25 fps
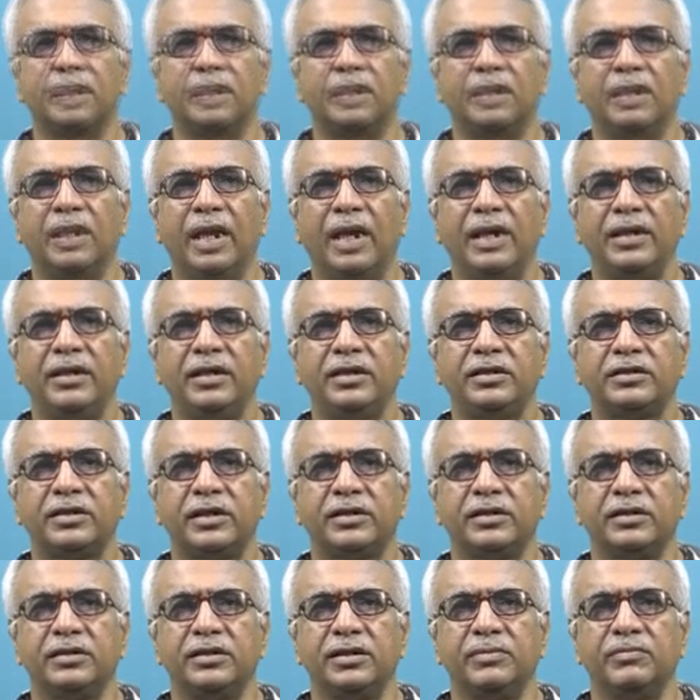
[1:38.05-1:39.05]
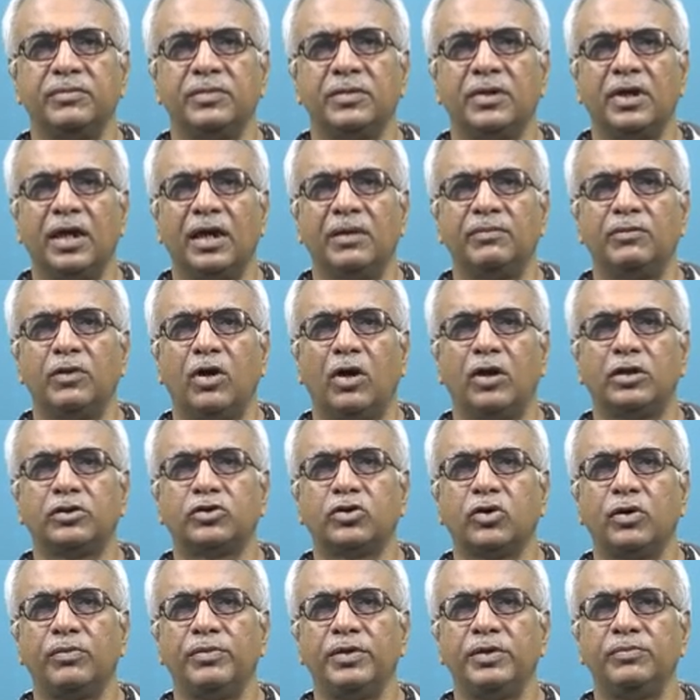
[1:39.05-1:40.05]
Learning strategies have
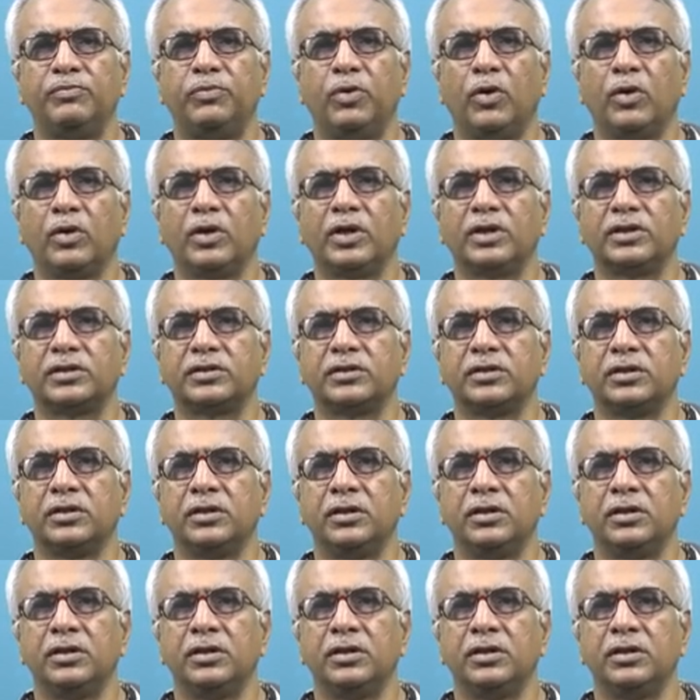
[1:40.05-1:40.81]
also been focused